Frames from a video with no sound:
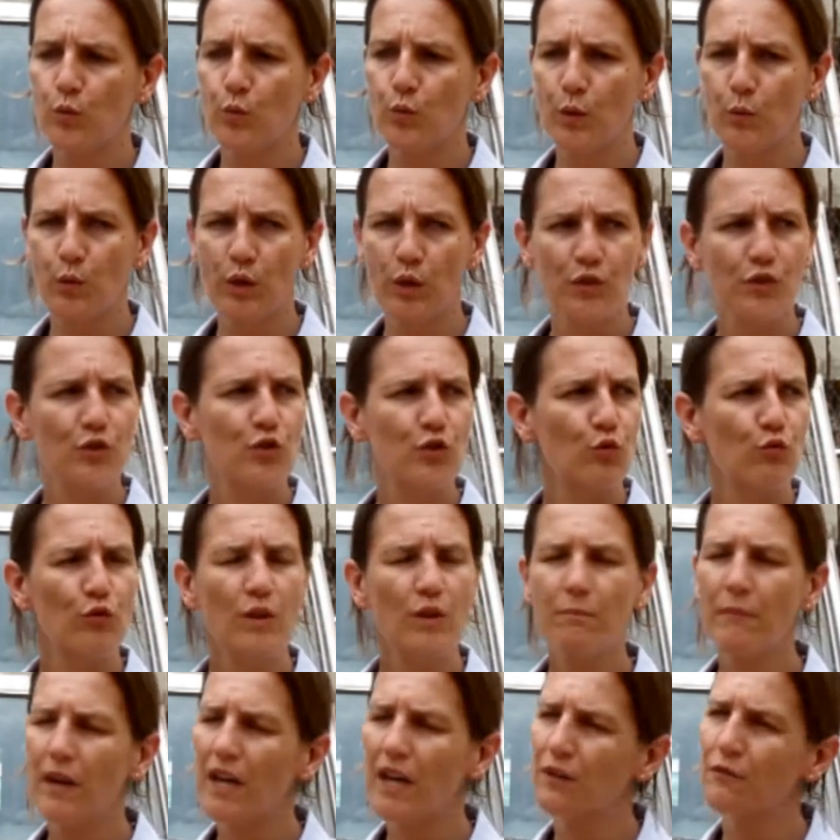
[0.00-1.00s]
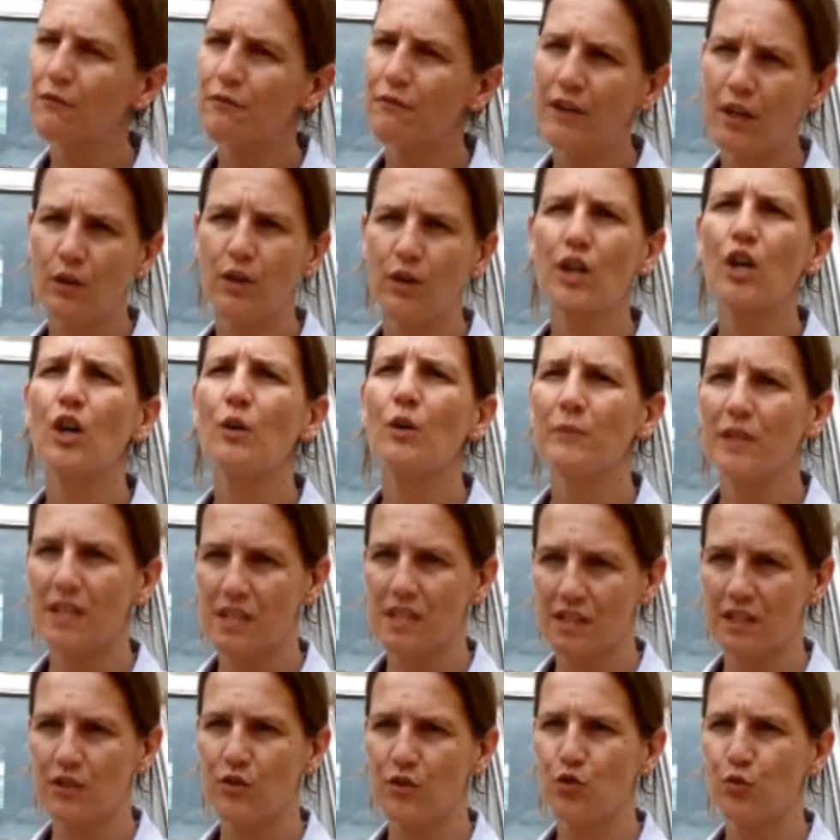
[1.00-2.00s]
we want to remain very
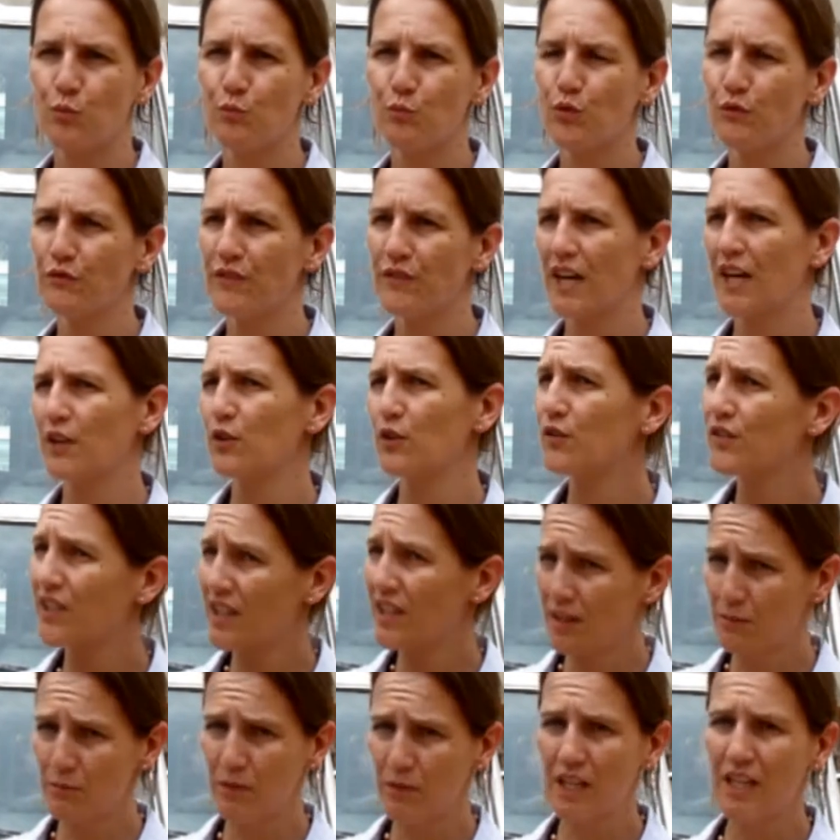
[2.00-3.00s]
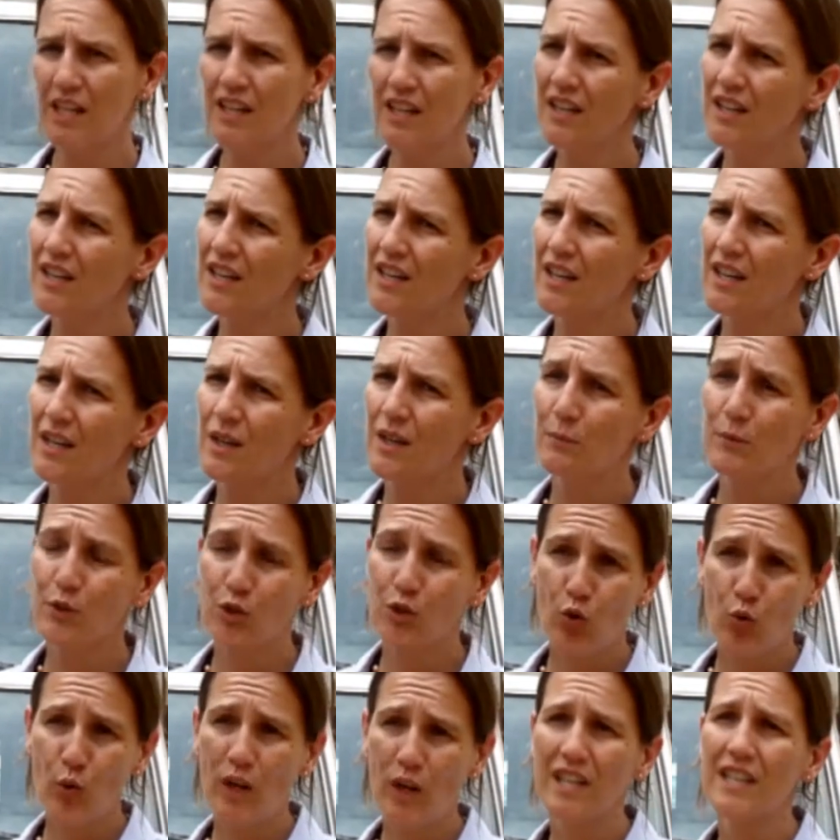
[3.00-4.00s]
committed to provide a timely
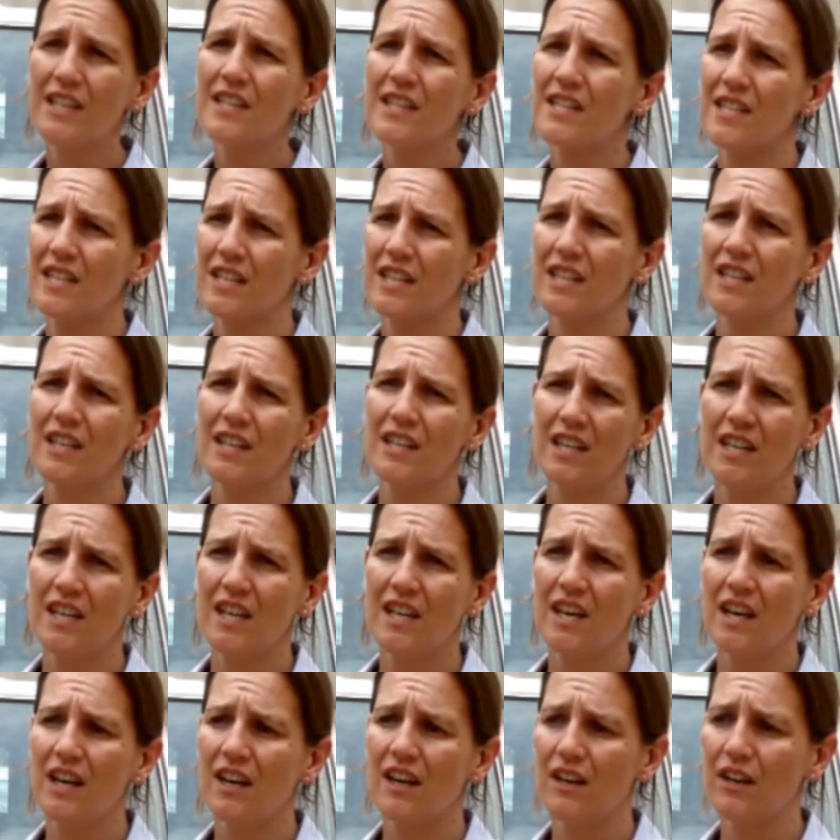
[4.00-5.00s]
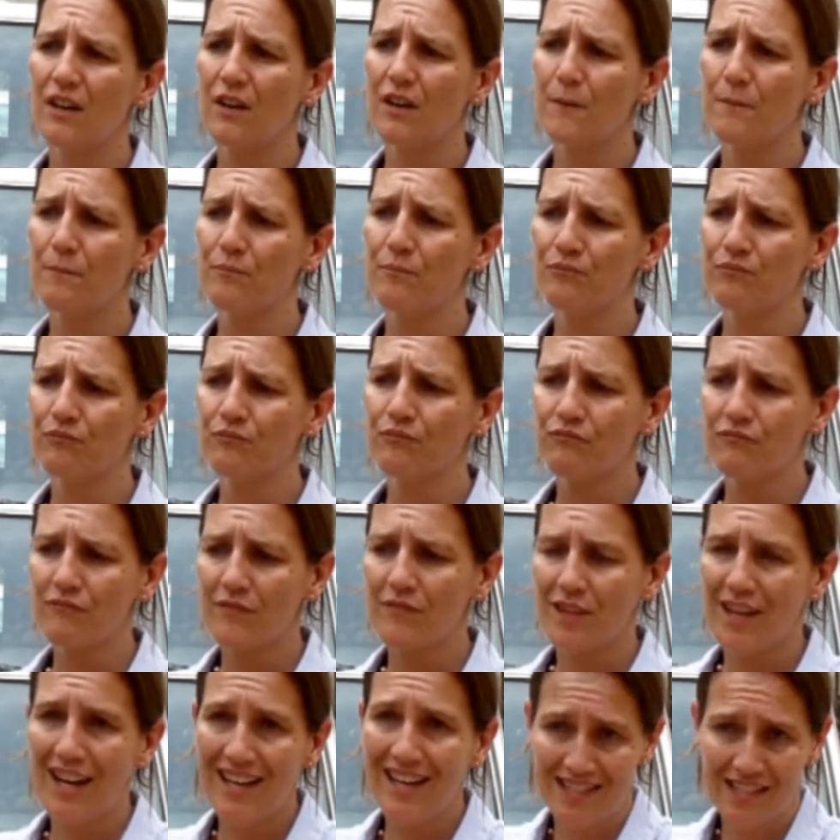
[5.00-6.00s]
but quality
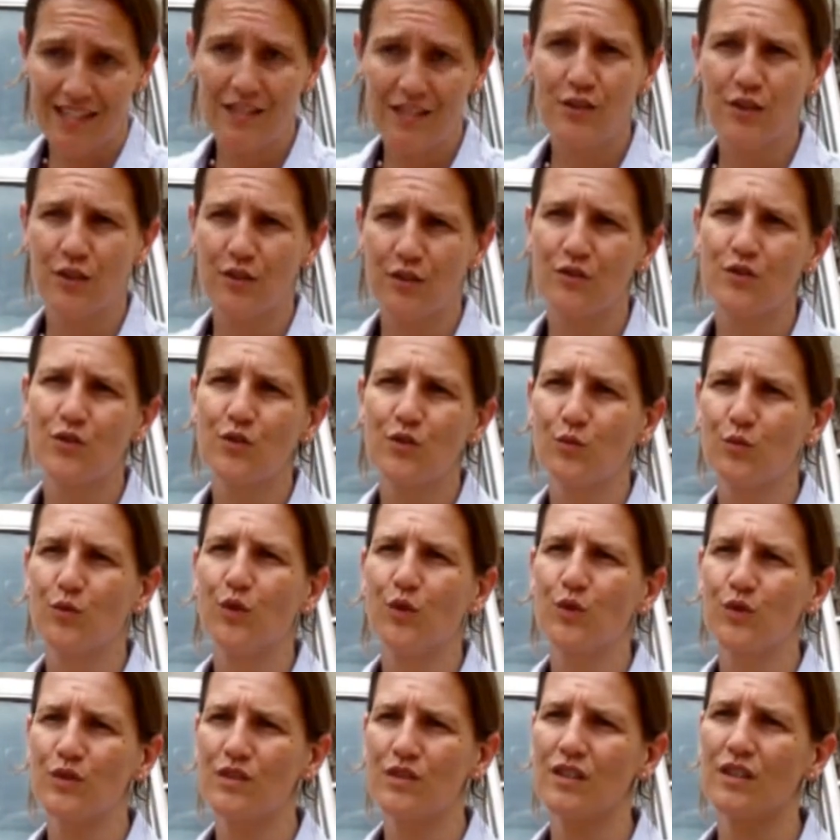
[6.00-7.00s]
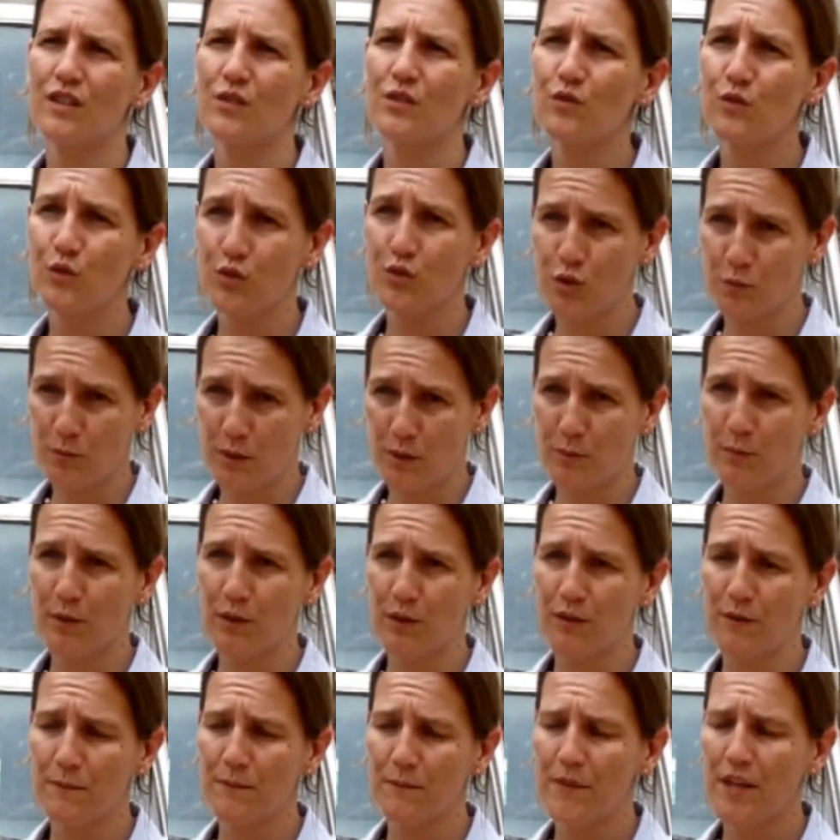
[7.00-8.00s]
assistance to those
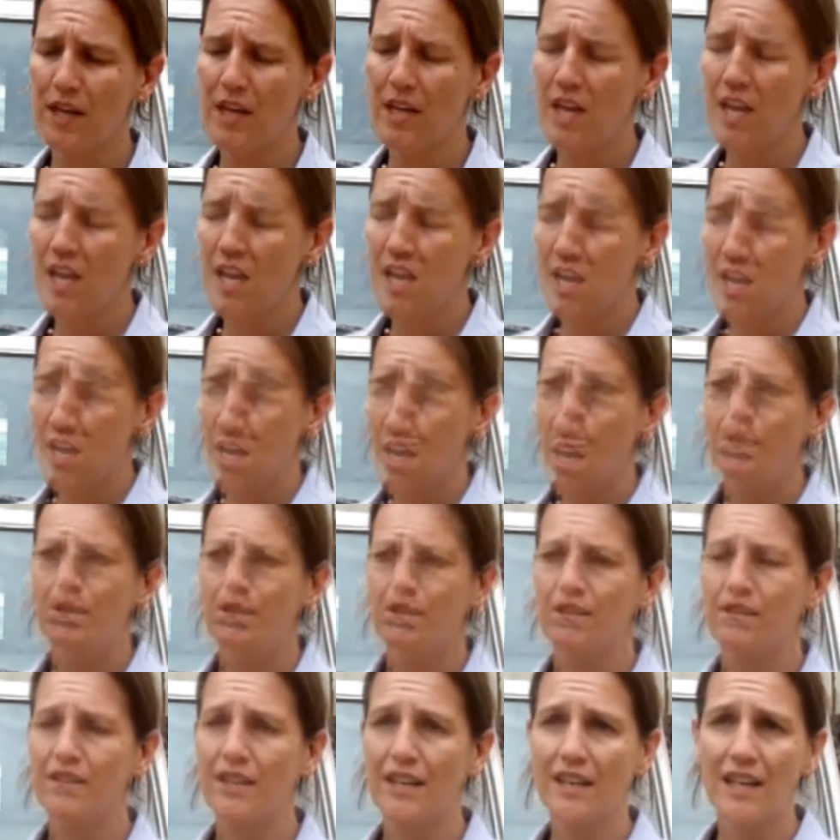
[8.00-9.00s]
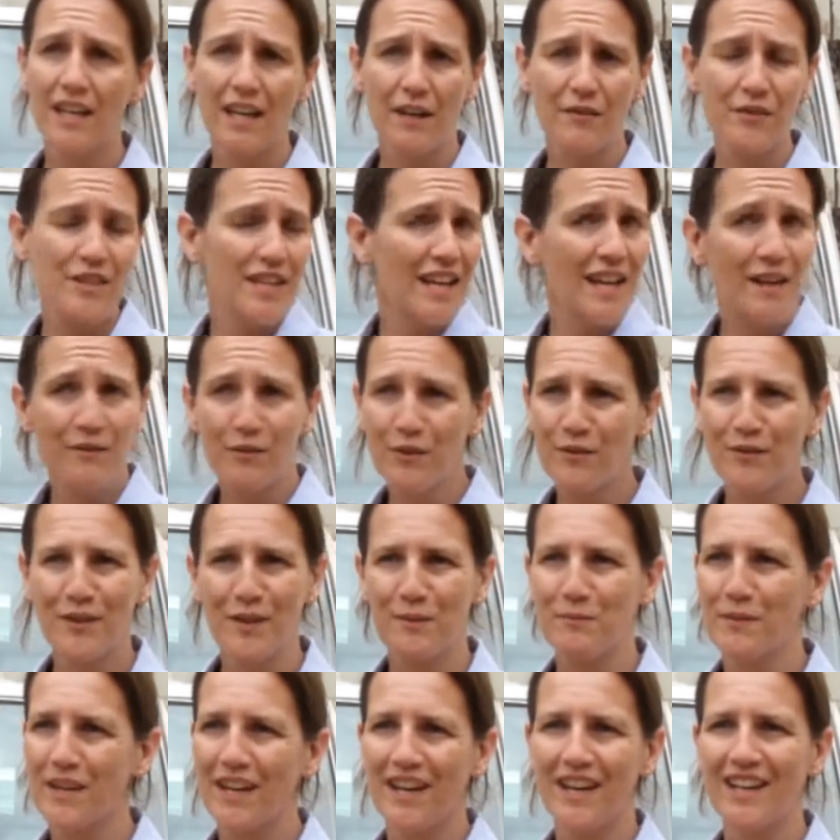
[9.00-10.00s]
people. They left
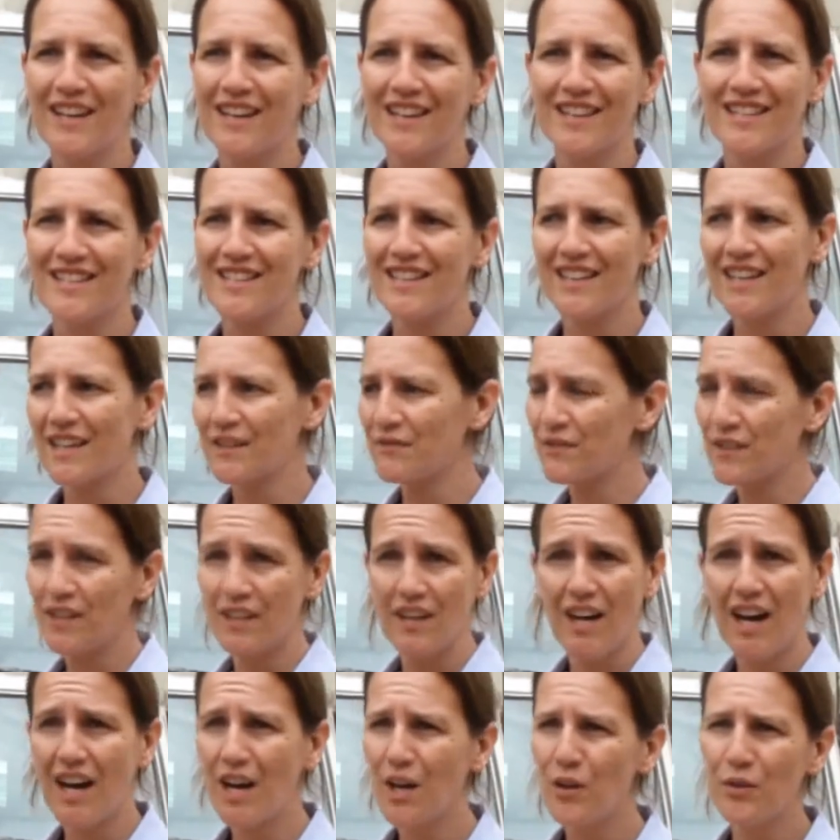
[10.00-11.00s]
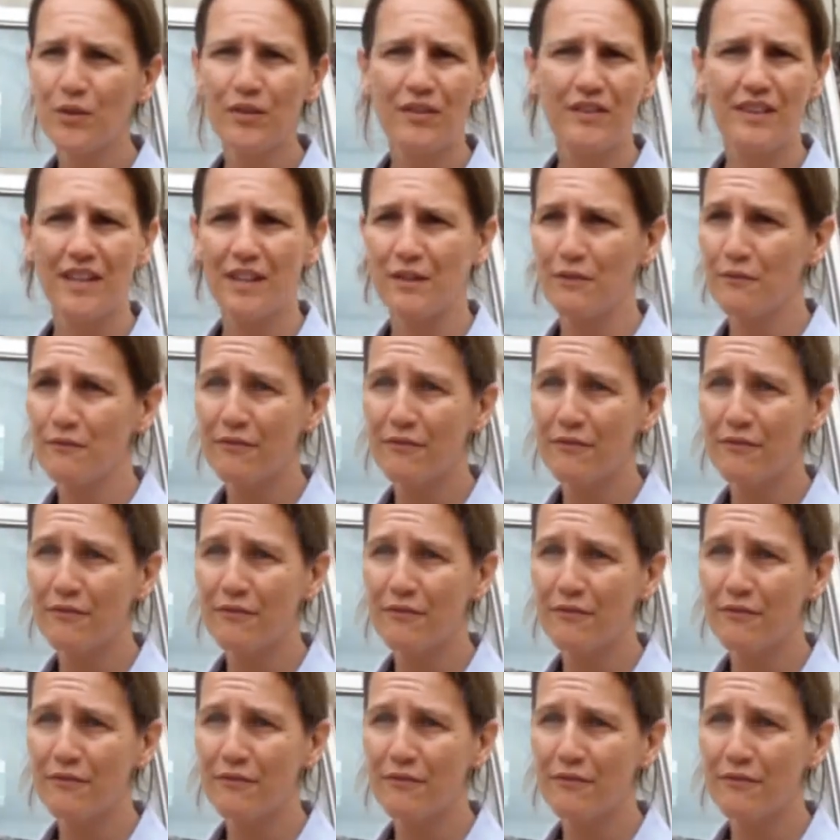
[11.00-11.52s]
everything behind. They left their house, their